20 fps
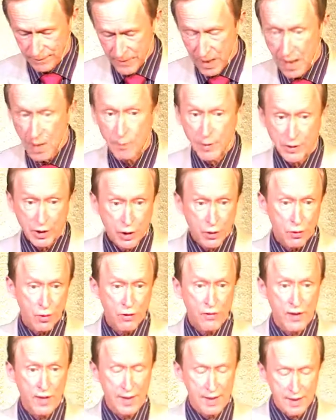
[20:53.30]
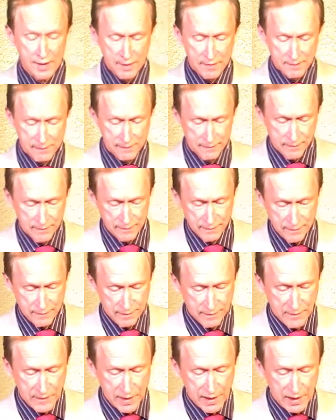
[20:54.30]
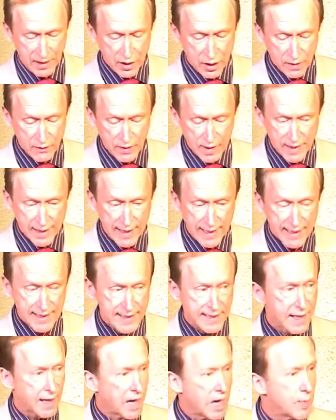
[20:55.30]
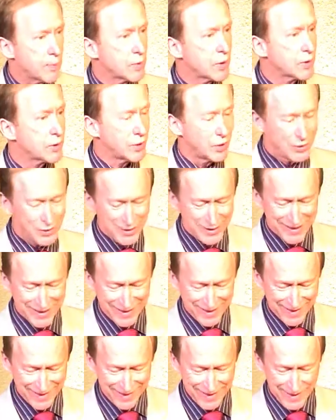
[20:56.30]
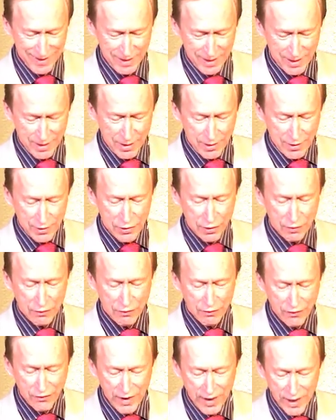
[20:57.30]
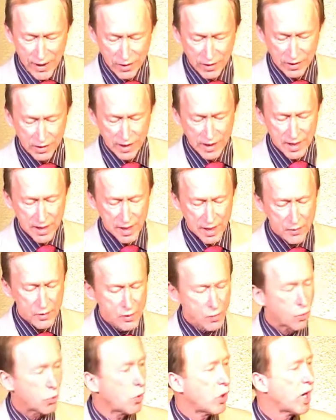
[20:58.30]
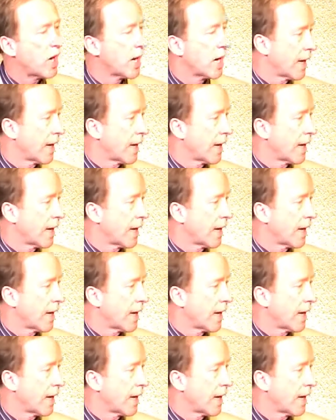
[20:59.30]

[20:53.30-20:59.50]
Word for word: but the truth is, each of us has the opportunity to feel another's why.